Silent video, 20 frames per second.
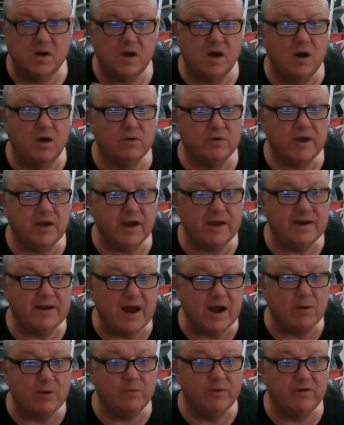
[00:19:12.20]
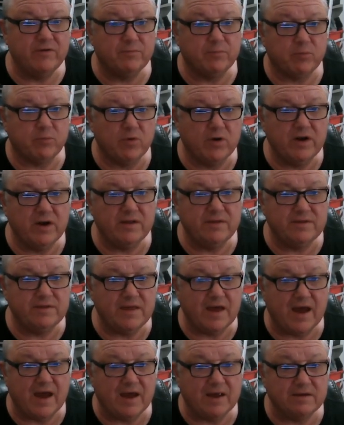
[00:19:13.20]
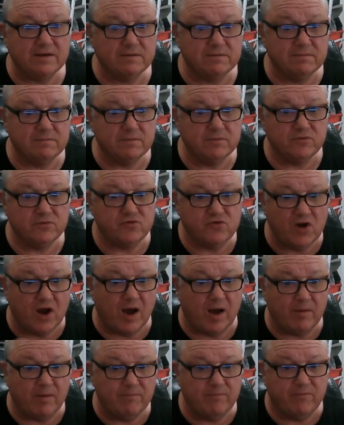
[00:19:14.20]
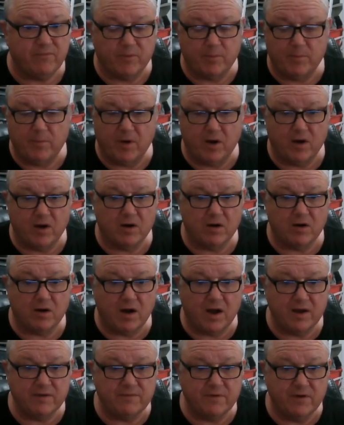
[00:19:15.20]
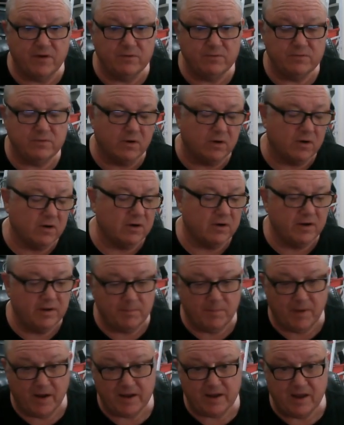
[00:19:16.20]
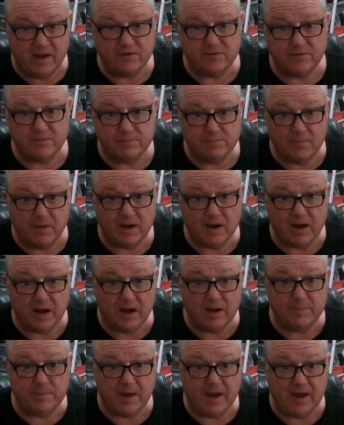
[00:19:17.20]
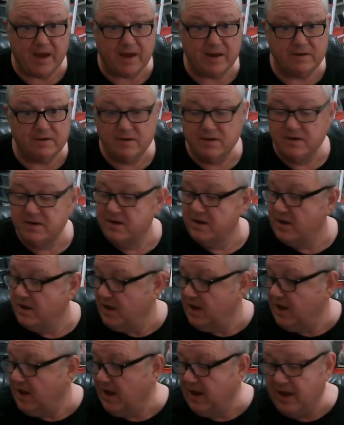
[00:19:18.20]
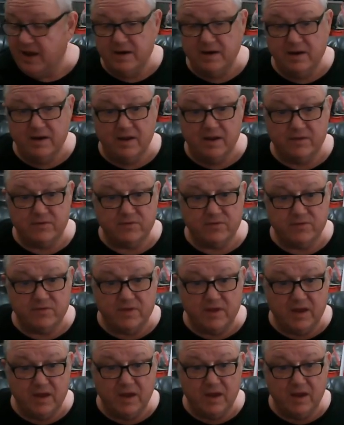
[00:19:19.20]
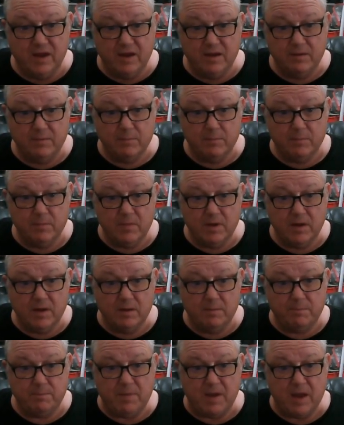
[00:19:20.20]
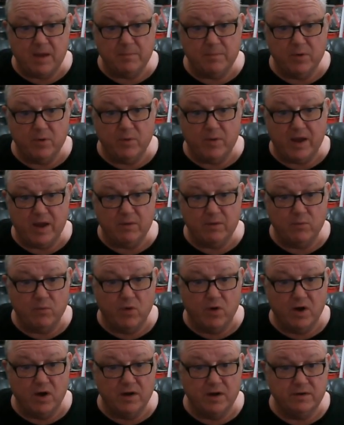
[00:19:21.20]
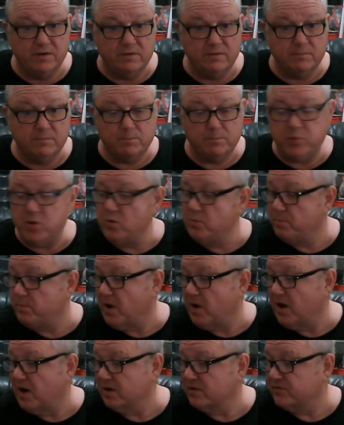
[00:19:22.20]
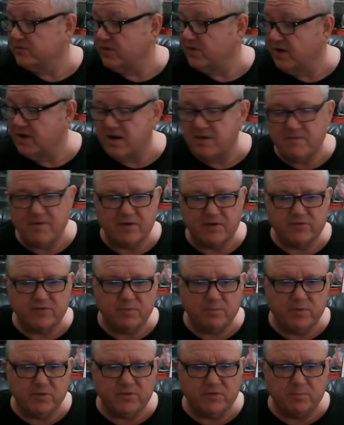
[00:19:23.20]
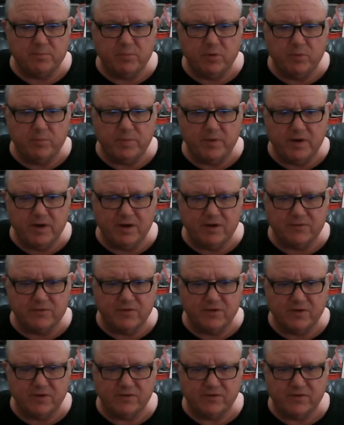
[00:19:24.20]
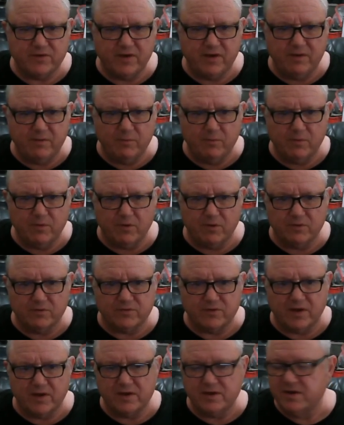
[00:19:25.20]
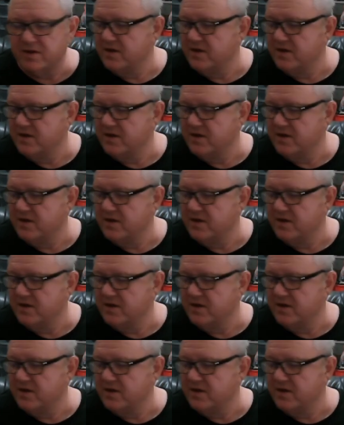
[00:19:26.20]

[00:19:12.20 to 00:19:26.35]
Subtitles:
Okay, now we've printed that job from our iPhone, or in my case, my iPad, and it's the Bambu A1 poop box, and I've actually put some poop in here so you can see what it looks like.